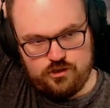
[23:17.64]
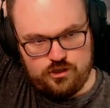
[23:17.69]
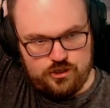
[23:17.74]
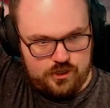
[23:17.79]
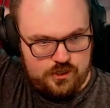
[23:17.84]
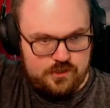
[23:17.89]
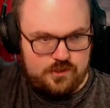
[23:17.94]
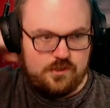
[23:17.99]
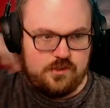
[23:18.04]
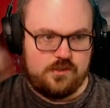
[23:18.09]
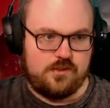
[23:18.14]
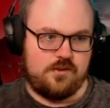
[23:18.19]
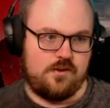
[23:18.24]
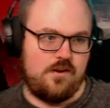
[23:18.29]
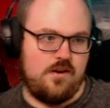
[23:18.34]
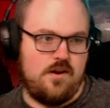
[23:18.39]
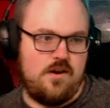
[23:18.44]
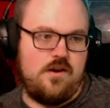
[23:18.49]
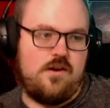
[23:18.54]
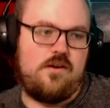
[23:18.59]

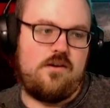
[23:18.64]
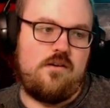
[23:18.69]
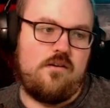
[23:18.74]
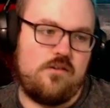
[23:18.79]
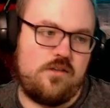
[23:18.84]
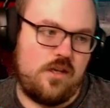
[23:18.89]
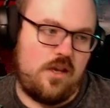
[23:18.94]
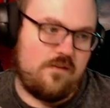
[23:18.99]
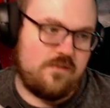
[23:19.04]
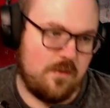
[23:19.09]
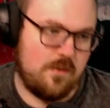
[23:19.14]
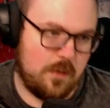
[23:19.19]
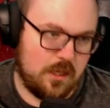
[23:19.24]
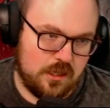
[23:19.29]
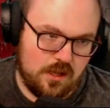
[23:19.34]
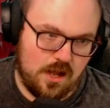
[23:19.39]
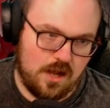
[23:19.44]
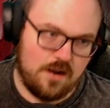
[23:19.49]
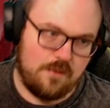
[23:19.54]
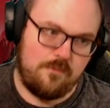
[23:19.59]
Jesus. Urza gives them
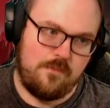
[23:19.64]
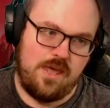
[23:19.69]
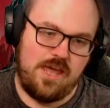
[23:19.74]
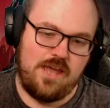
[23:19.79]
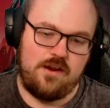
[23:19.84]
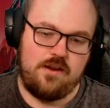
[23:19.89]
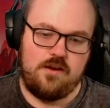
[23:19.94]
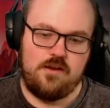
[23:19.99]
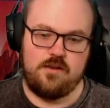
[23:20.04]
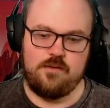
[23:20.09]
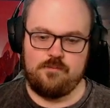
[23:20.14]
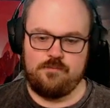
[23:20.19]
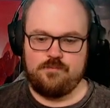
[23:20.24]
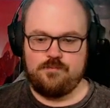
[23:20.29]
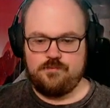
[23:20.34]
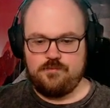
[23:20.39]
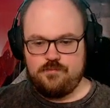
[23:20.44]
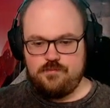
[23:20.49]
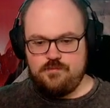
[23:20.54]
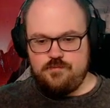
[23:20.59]
a lot of mana.
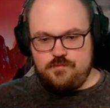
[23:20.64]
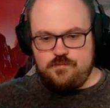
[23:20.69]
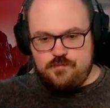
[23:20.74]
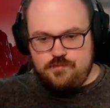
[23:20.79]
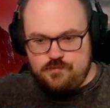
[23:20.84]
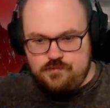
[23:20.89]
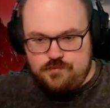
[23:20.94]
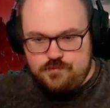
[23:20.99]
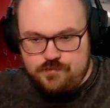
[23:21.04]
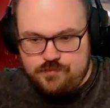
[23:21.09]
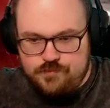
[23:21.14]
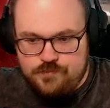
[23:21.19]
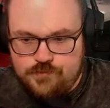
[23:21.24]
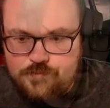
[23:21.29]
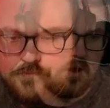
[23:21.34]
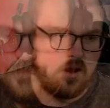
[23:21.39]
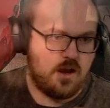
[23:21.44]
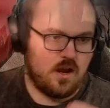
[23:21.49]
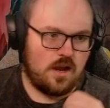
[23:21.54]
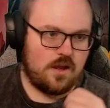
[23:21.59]

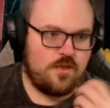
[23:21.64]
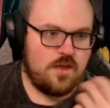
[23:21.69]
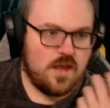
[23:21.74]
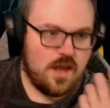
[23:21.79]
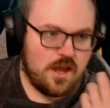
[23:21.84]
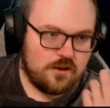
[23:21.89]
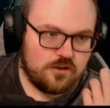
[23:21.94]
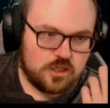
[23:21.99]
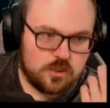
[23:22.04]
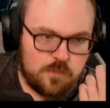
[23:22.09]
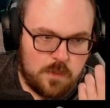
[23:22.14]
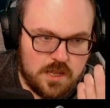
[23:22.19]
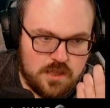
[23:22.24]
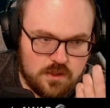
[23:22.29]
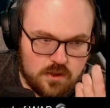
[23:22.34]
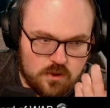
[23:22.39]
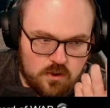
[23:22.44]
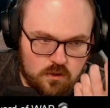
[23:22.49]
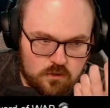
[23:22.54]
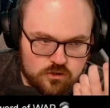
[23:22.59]
I think I just
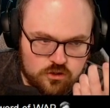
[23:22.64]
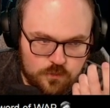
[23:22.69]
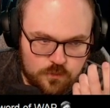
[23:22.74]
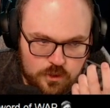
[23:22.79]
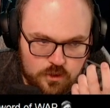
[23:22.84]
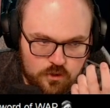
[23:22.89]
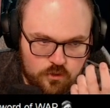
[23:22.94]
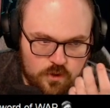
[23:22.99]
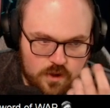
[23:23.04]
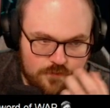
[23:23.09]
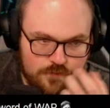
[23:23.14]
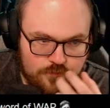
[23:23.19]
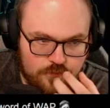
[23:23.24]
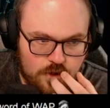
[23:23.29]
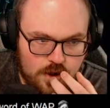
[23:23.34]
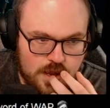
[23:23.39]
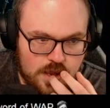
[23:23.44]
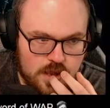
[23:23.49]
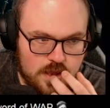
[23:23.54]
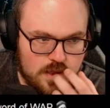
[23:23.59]
beat the Kaldra with
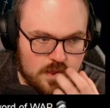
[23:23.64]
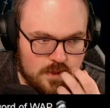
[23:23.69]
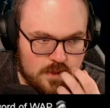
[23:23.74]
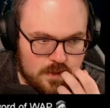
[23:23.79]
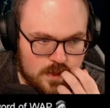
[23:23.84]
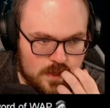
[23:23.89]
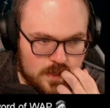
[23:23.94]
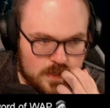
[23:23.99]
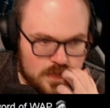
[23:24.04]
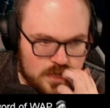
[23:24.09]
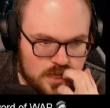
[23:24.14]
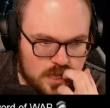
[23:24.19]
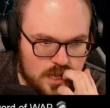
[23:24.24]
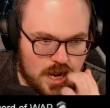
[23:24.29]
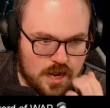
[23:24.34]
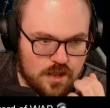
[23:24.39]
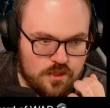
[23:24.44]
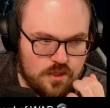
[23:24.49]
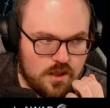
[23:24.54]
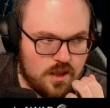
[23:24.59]
Grief, right?
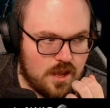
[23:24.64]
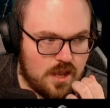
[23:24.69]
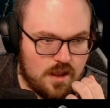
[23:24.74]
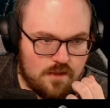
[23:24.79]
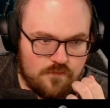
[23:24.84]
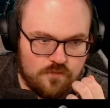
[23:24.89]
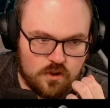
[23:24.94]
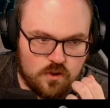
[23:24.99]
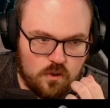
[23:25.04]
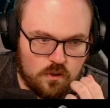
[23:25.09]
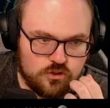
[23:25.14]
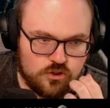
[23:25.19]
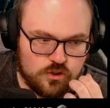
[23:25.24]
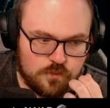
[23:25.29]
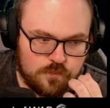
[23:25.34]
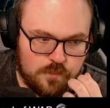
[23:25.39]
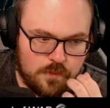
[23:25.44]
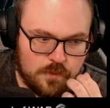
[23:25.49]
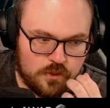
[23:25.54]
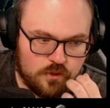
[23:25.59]
Yeah, I think I have the
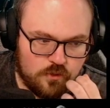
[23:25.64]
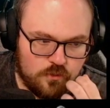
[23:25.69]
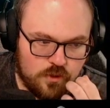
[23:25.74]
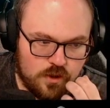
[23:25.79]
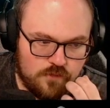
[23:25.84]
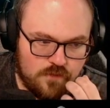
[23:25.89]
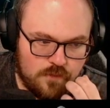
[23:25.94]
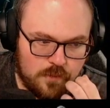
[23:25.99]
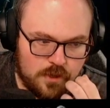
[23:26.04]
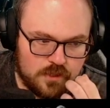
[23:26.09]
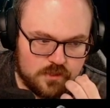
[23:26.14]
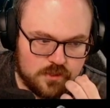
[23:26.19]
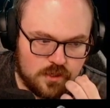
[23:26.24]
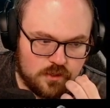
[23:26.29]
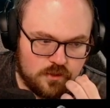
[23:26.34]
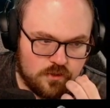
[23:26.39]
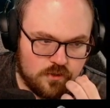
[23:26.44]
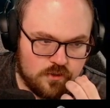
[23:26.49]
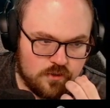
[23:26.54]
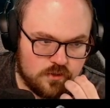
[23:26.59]
Kaldra beat with Grief. I'm going to
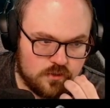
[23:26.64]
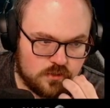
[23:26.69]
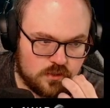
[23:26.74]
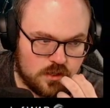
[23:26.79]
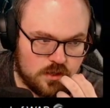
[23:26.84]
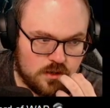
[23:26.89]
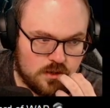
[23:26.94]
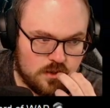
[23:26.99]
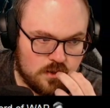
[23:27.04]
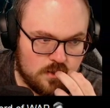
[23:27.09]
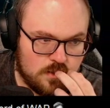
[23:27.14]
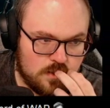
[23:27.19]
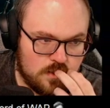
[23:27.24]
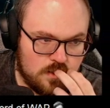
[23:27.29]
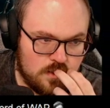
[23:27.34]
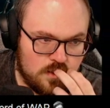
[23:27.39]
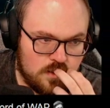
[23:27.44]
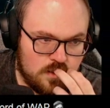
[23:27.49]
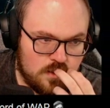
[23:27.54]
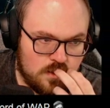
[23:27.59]
take the Urza.
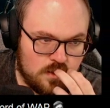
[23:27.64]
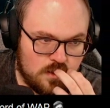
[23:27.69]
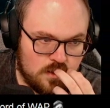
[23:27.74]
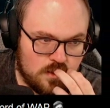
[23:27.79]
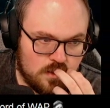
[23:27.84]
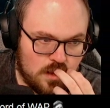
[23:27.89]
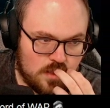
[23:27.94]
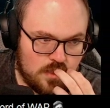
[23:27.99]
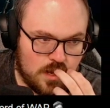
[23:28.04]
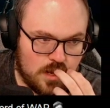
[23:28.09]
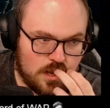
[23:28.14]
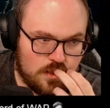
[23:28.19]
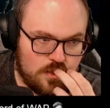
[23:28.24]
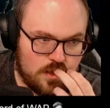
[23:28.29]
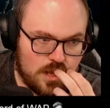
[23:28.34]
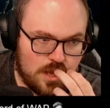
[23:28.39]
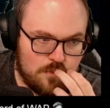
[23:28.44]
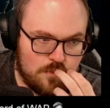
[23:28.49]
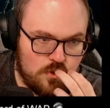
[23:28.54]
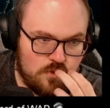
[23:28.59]
And then I
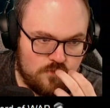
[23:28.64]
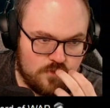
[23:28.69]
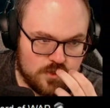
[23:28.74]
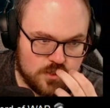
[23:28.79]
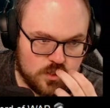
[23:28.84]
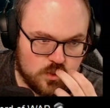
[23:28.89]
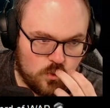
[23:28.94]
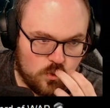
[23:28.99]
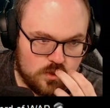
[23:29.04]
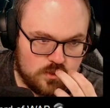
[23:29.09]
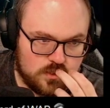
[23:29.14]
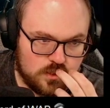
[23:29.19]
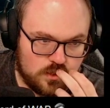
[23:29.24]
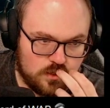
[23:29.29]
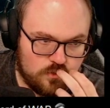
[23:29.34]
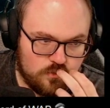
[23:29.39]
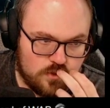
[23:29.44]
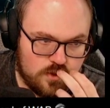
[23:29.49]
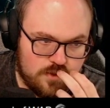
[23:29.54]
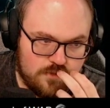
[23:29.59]
think I move the Sword to
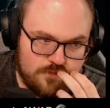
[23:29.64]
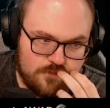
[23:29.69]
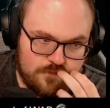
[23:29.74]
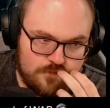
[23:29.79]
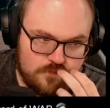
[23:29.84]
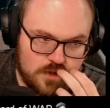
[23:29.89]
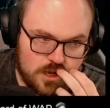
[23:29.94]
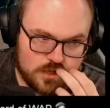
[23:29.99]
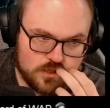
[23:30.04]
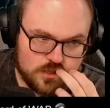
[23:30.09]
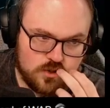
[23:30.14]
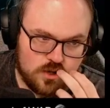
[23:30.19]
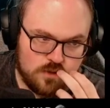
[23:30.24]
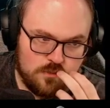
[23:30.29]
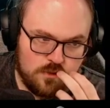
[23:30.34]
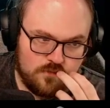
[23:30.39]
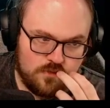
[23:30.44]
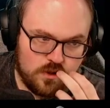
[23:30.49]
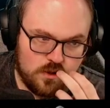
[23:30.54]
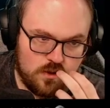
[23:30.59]
the Grief. Next
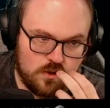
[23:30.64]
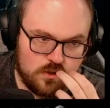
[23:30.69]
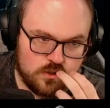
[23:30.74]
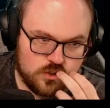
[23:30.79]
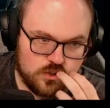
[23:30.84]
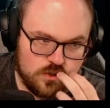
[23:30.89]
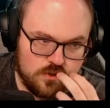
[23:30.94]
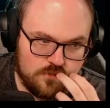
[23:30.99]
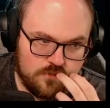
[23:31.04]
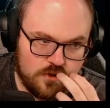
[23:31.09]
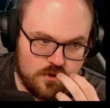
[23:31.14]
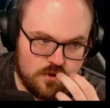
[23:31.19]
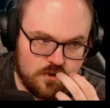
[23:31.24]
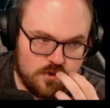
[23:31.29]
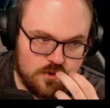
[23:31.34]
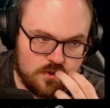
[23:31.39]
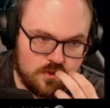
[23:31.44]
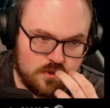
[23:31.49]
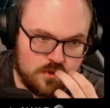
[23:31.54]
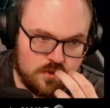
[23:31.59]
turn, move the Kaldra over.